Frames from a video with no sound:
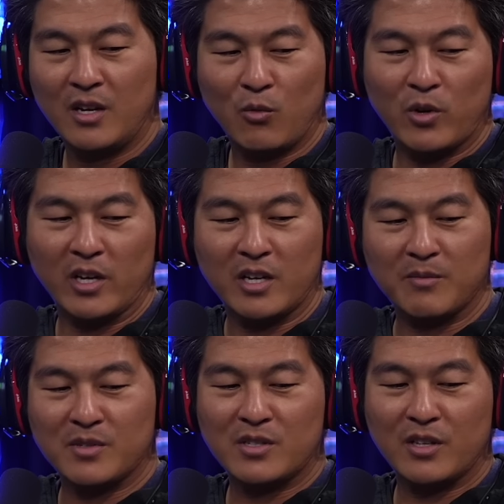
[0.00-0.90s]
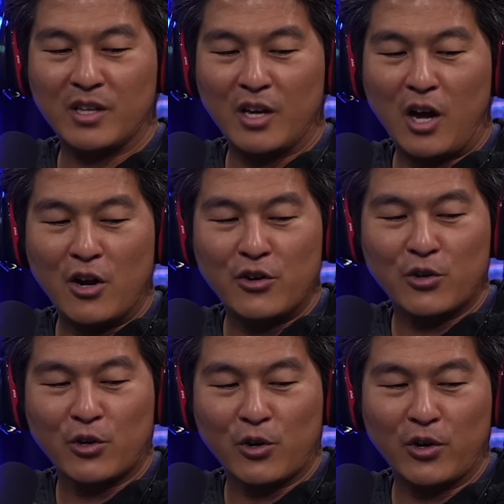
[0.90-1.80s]
when it comes to the
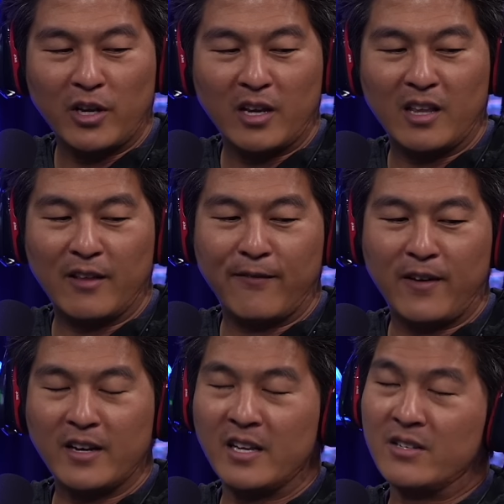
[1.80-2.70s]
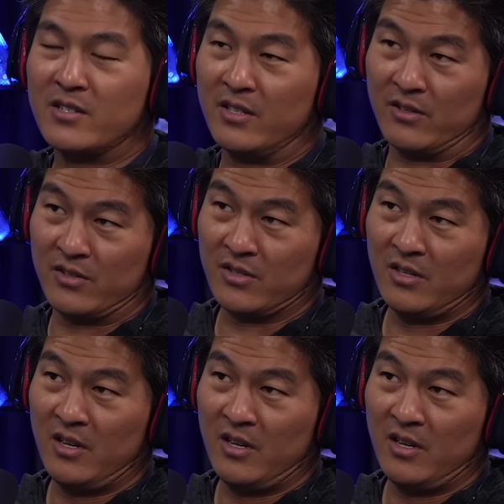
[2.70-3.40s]
undergirding and the financiers.